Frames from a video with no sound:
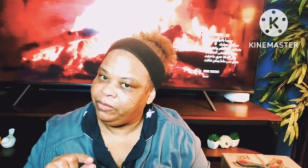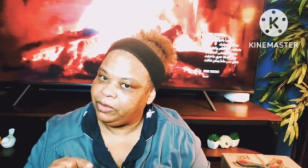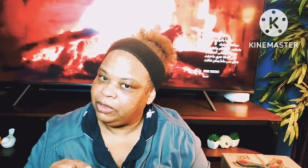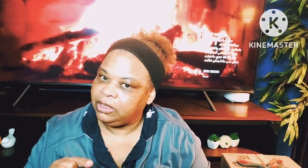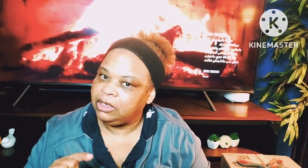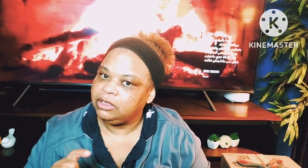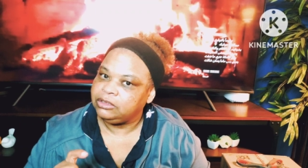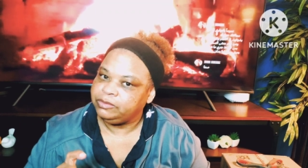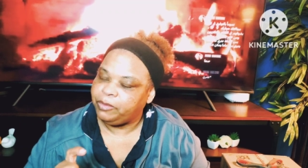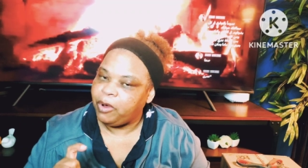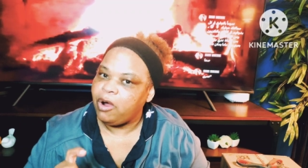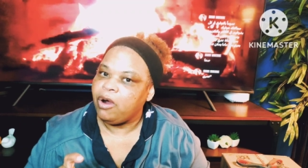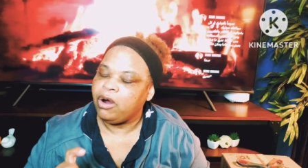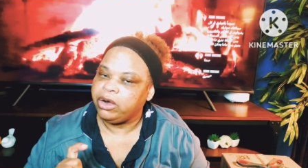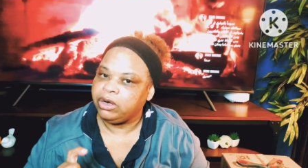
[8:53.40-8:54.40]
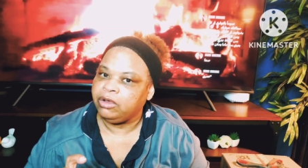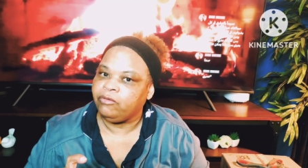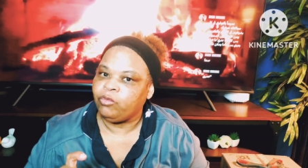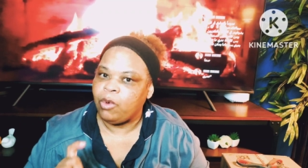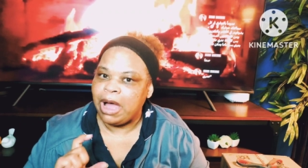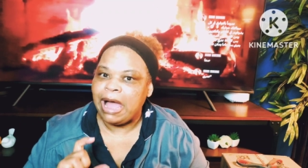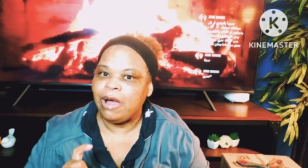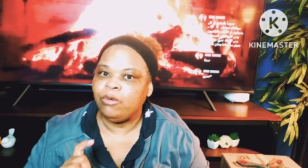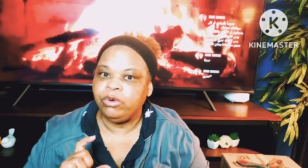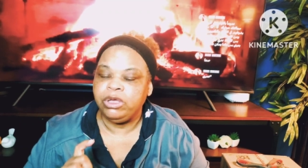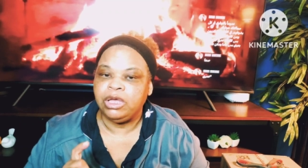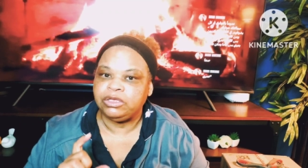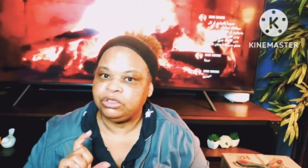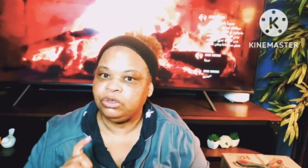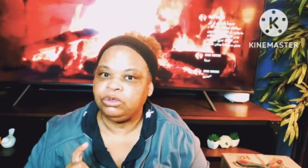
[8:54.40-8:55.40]
little part of why
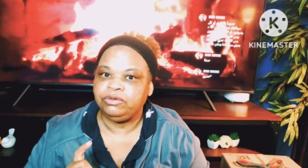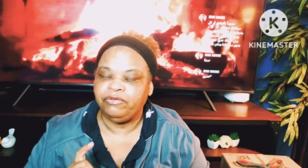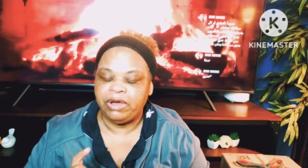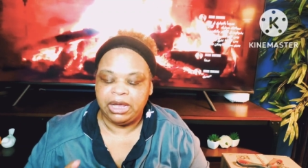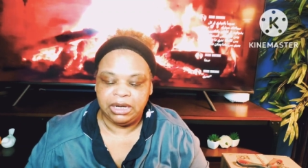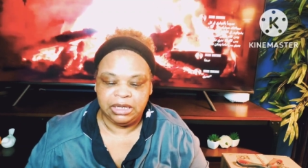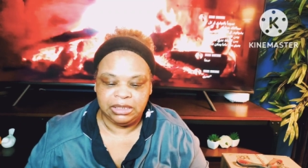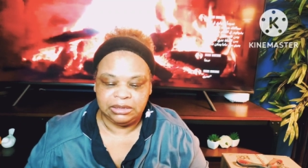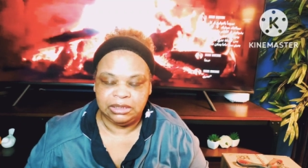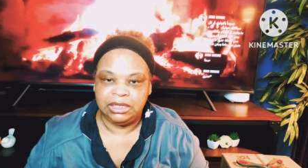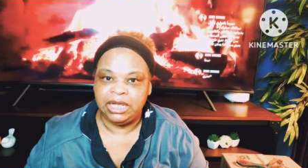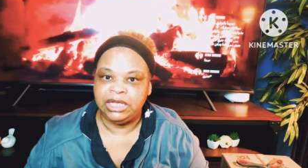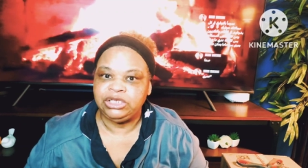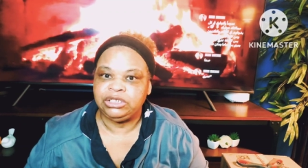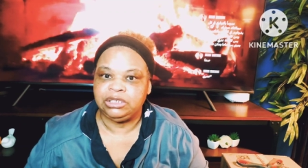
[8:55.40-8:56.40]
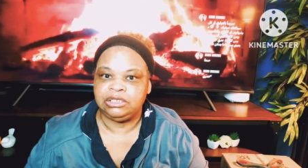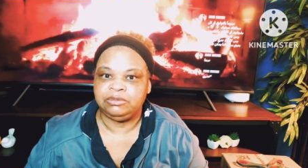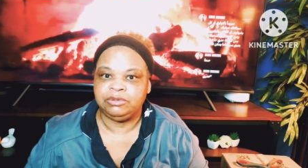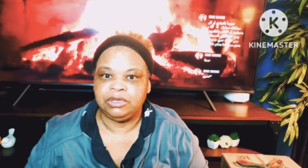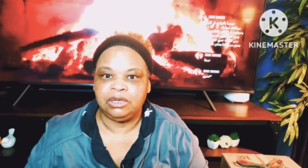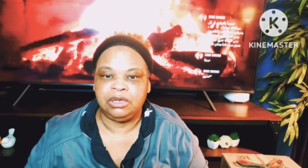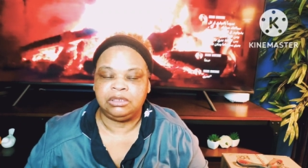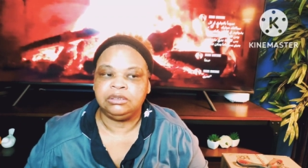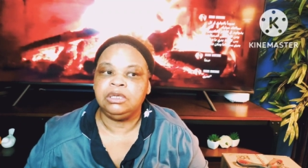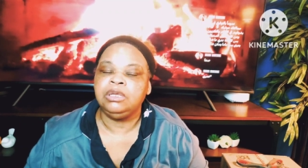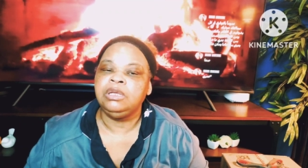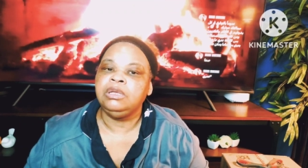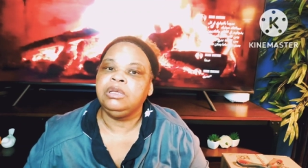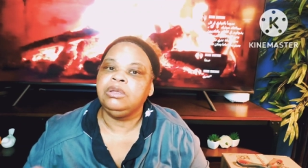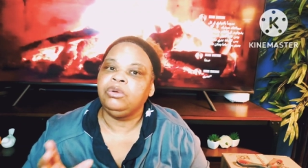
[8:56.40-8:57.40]
we are so divided as a nation is because
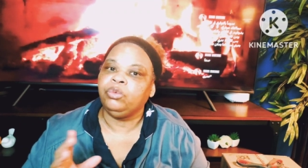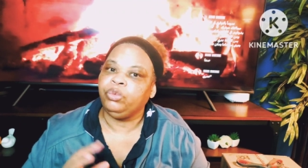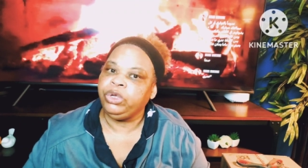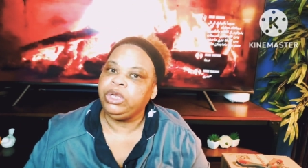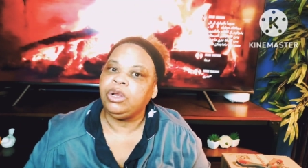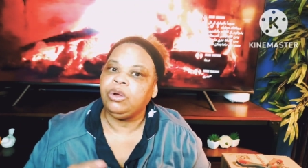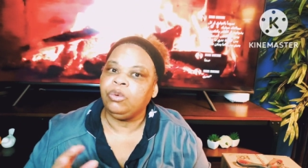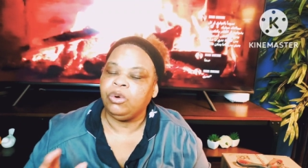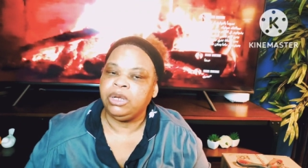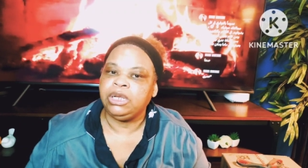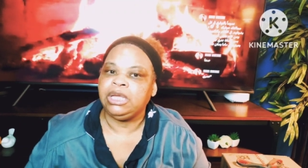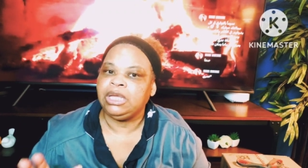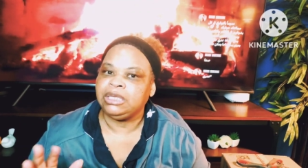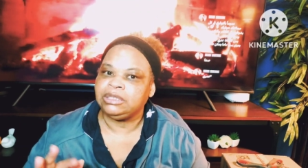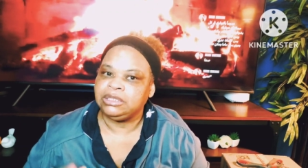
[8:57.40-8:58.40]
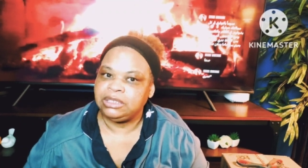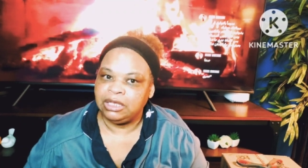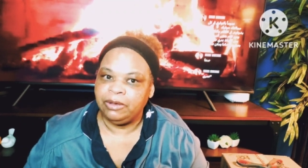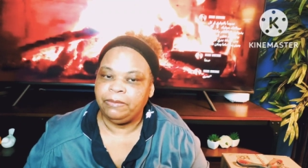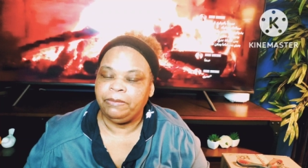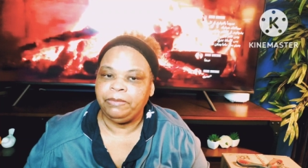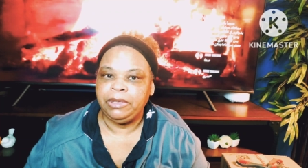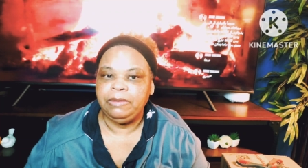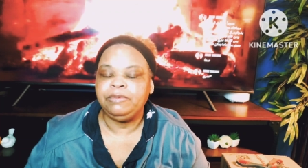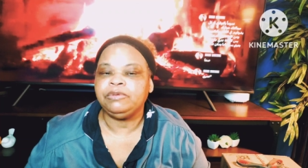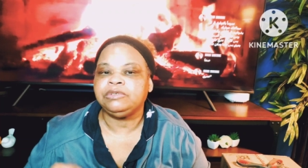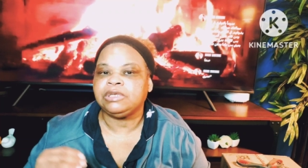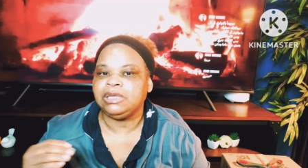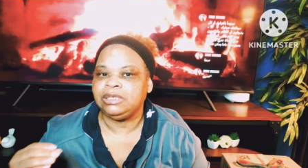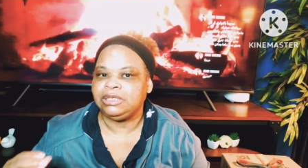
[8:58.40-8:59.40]
we don't want to accept
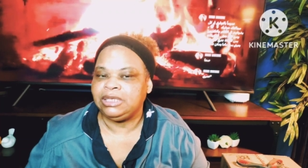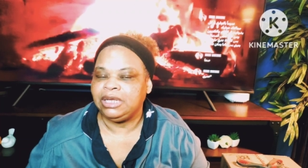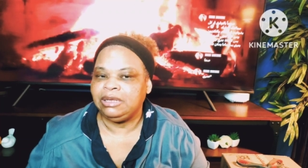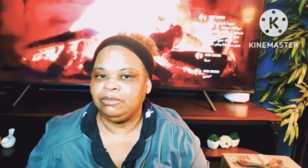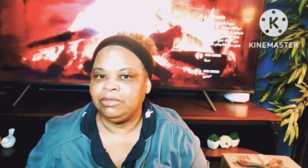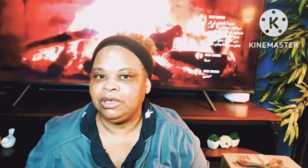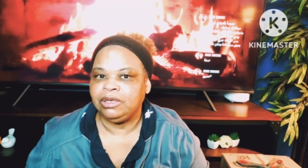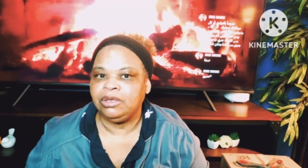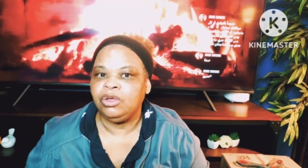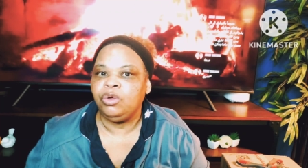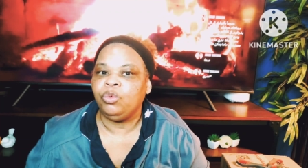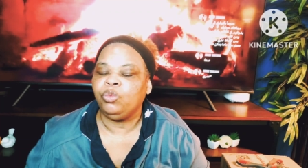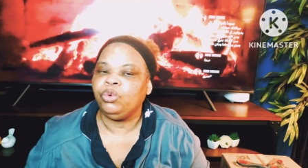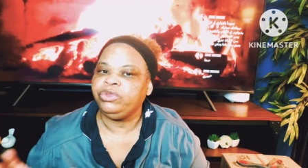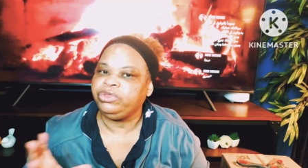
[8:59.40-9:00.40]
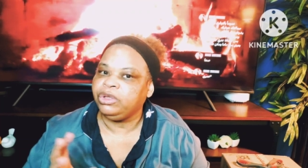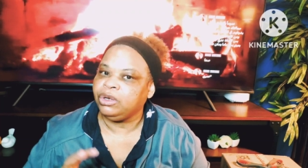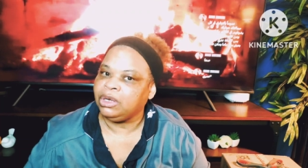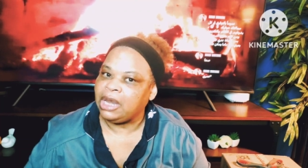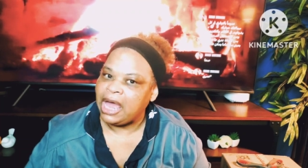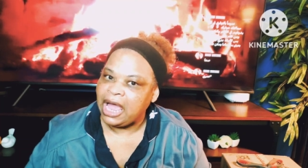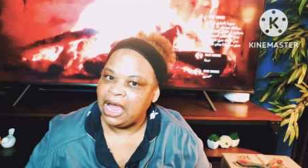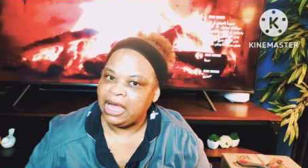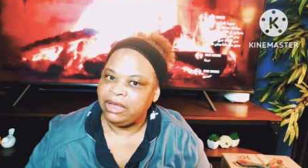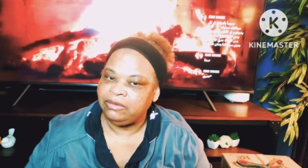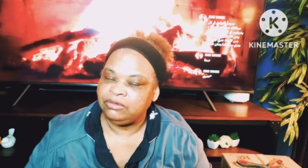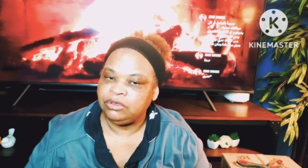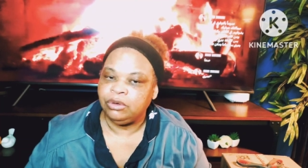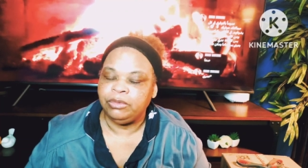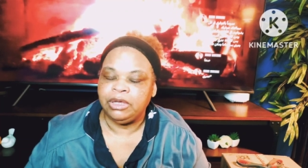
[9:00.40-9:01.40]
people's contentment with their
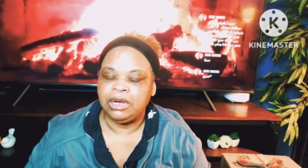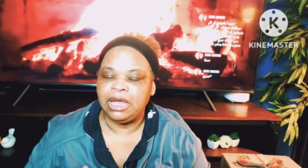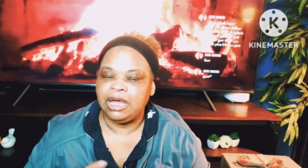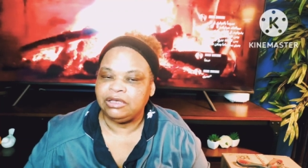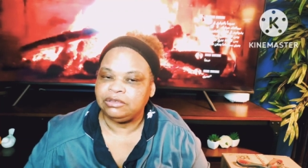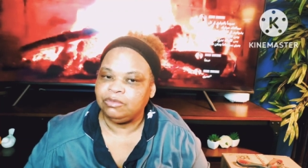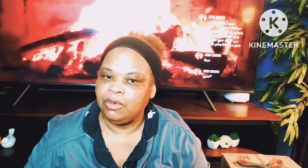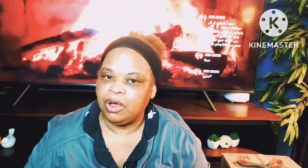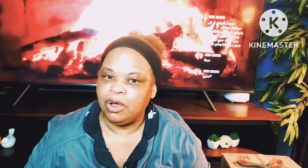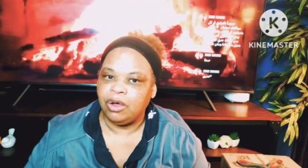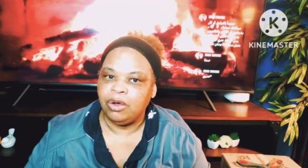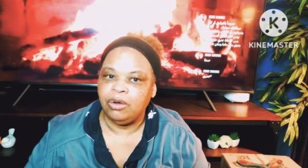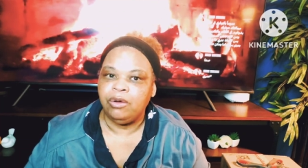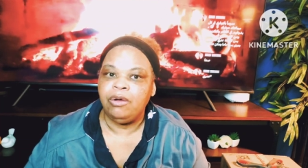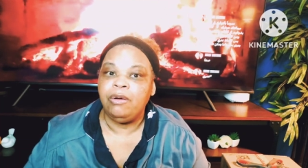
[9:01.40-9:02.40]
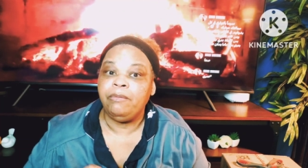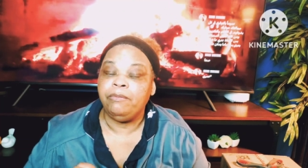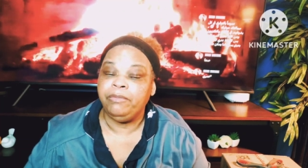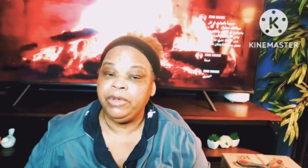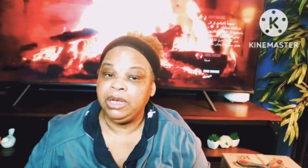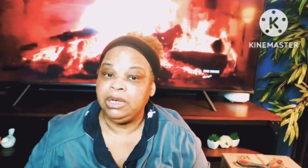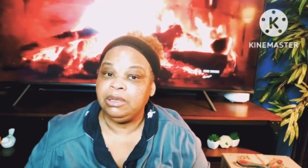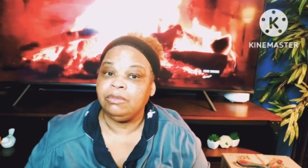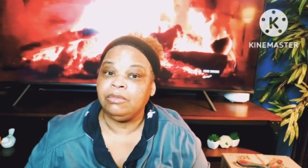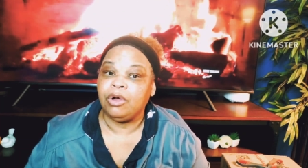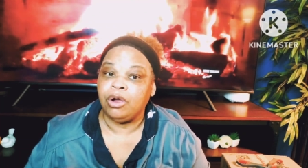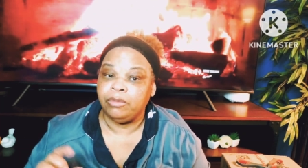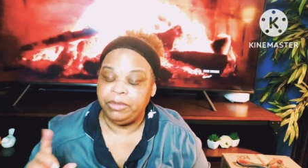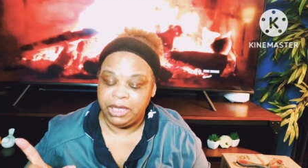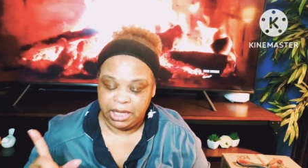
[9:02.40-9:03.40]
lives, no matter how small, medium,
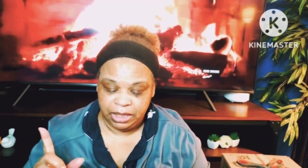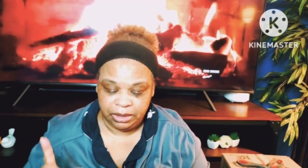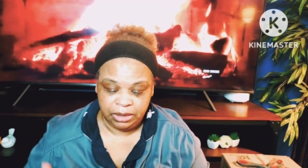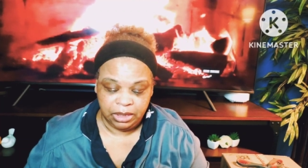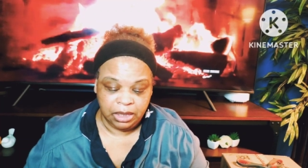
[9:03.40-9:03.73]
or big.